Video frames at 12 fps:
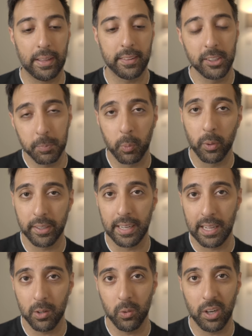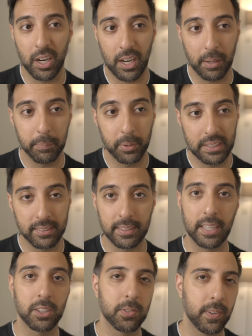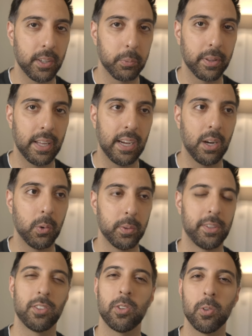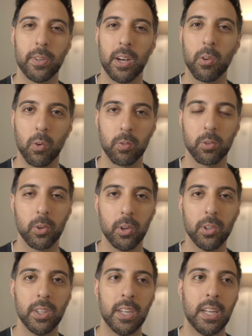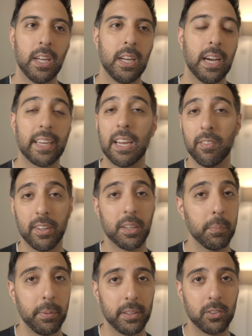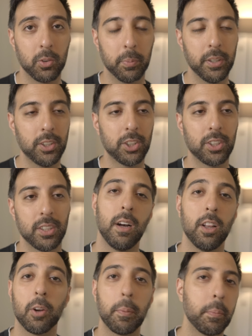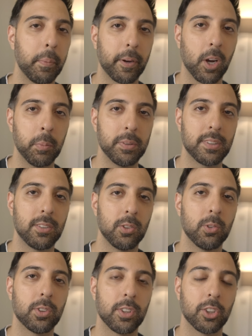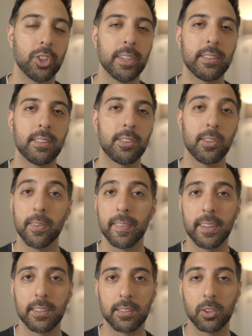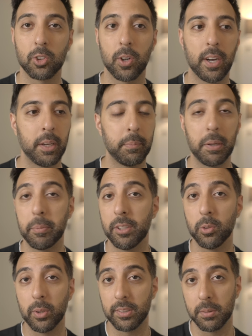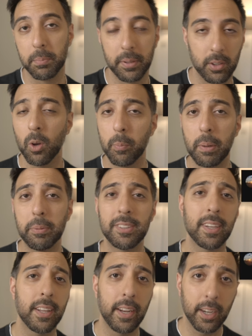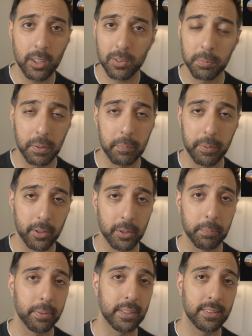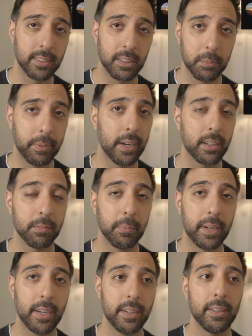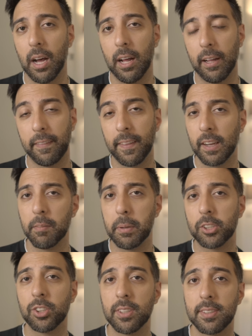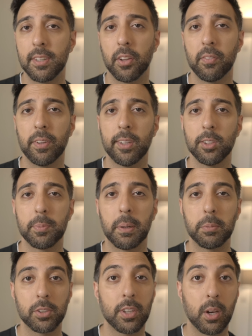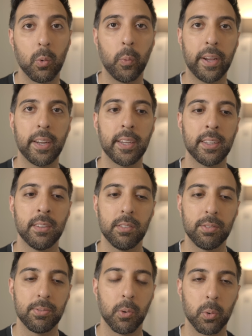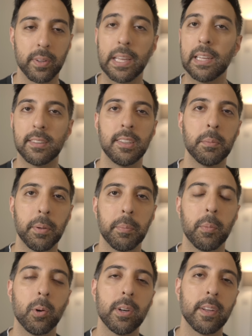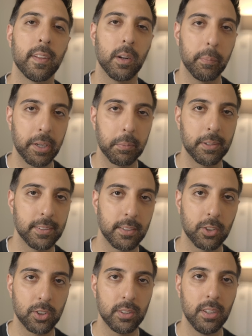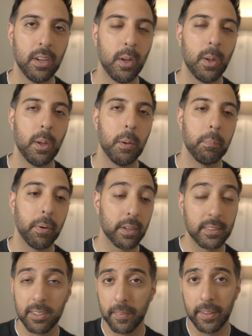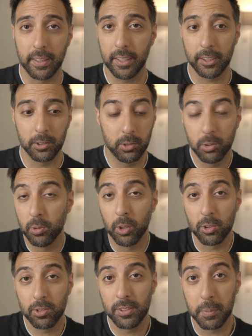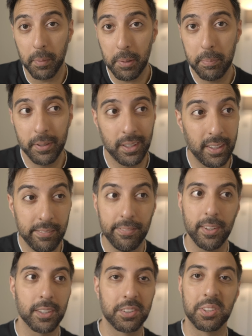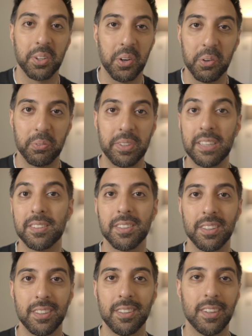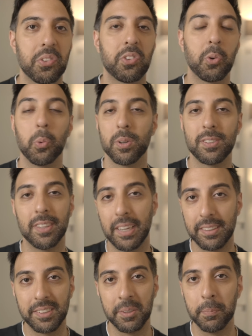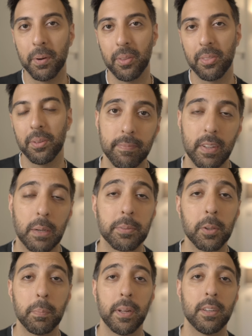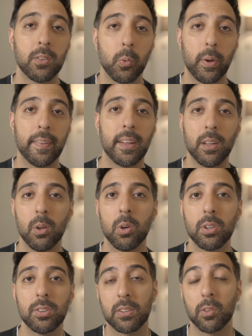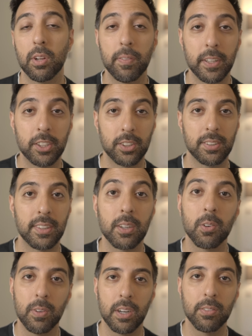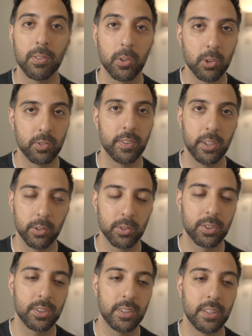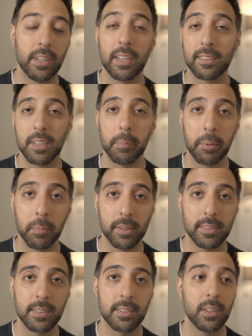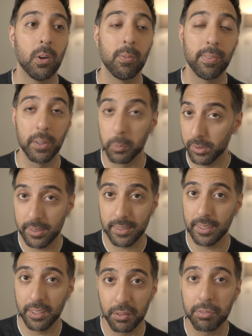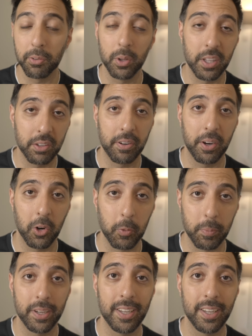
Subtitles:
at this point now, I'm pretty satisfied with how it's turned out overall. I can't really complain too much. A lot of people in my comments do suggest certain things to try, maybe do SMP, or maybe taking hairs from my beard and placing it in the back of my head. I think I mentioned this in other videos, but I'm just kind of waiting for the 18 month mark and then I'll make my decision. But until then, hey, who knows? There might be an influx of density towards the 18 month. I'm still planning to wait that long, so definitely stick around for those videos in the next coming months. Hopefully we'll see a full head of hair on my